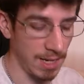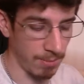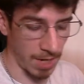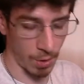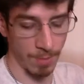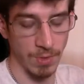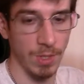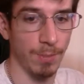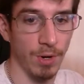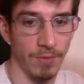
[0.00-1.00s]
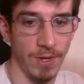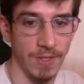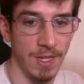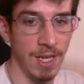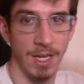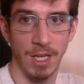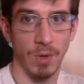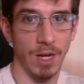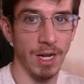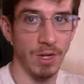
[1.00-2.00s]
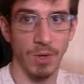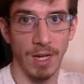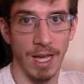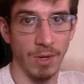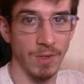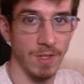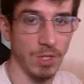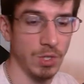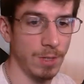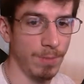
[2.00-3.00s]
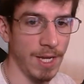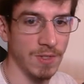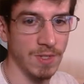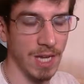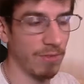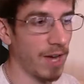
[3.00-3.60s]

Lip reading: My arms were at a perfect, 90-degree angles they should be and stuff.